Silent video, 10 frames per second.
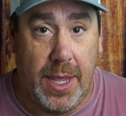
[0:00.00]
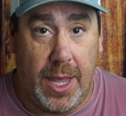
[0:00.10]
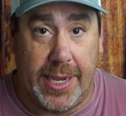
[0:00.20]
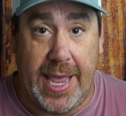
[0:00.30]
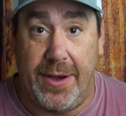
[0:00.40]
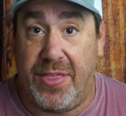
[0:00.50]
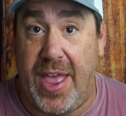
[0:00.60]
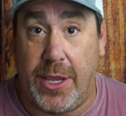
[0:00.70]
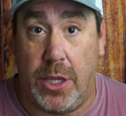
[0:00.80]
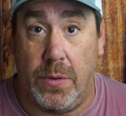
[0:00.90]
Again,
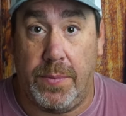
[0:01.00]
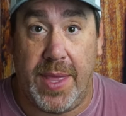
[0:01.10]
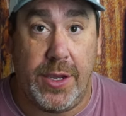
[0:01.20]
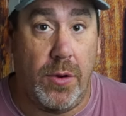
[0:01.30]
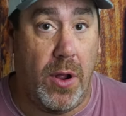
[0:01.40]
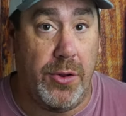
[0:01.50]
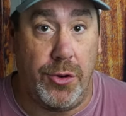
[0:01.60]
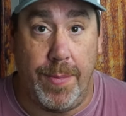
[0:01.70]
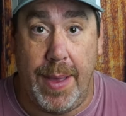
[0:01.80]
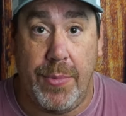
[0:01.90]
thank you. Thank you to all the
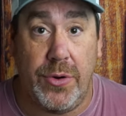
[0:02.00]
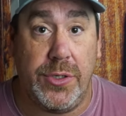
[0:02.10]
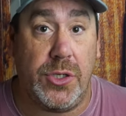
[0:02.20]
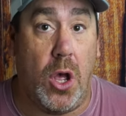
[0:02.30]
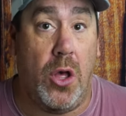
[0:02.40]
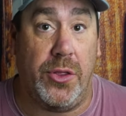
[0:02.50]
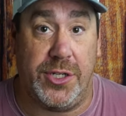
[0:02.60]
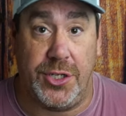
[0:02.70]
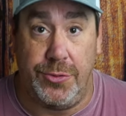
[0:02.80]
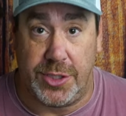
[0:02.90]
new members, all the
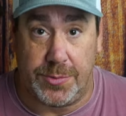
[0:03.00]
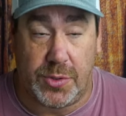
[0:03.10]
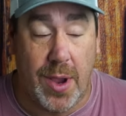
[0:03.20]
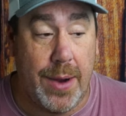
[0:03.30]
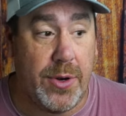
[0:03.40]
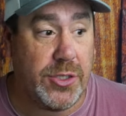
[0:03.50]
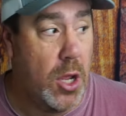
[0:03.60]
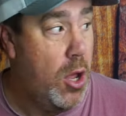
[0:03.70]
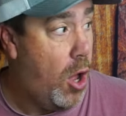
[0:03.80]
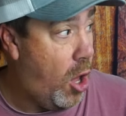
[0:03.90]
new subscribers,
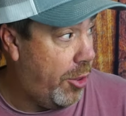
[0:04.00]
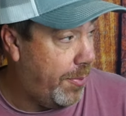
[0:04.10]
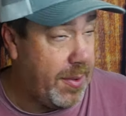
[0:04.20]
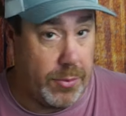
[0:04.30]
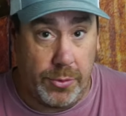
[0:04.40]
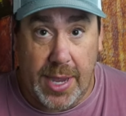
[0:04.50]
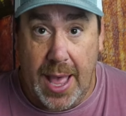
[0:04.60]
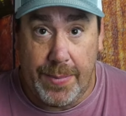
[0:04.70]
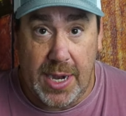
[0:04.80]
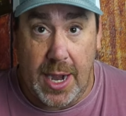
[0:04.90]
all the people who
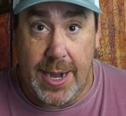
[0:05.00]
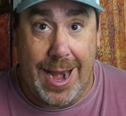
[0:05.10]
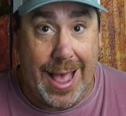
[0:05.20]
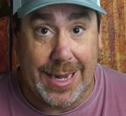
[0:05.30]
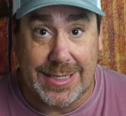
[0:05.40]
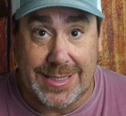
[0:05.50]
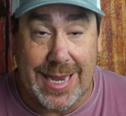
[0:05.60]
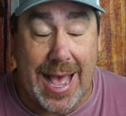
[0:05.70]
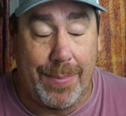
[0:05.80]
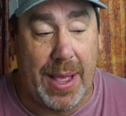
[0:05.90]
comment
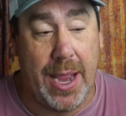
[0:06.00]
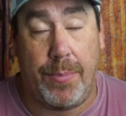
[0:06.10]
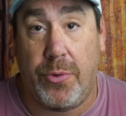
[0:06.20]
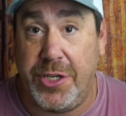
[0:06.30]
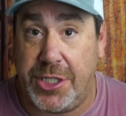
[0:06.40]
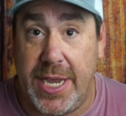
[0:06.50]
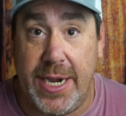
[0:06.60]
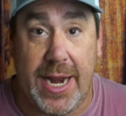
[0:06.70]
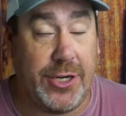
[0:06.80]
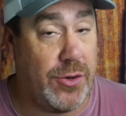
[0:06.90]
nonstop. I appreciate
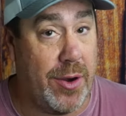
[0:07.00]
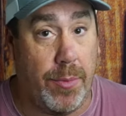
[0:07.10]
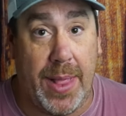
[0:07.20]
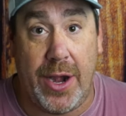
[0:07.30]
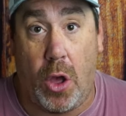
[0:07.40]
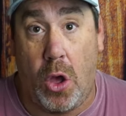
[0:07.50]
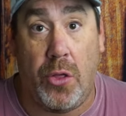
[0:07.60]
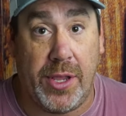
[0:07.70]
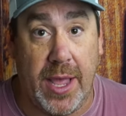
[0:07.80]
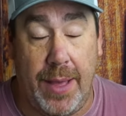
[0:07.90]
it. I try to reply to
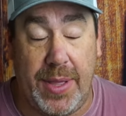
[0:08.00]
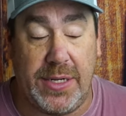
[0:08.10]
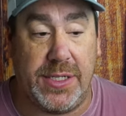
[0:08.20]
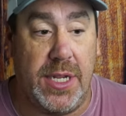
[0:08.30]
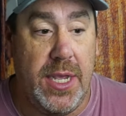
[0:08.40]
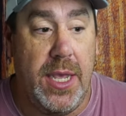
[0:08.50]
all the comments.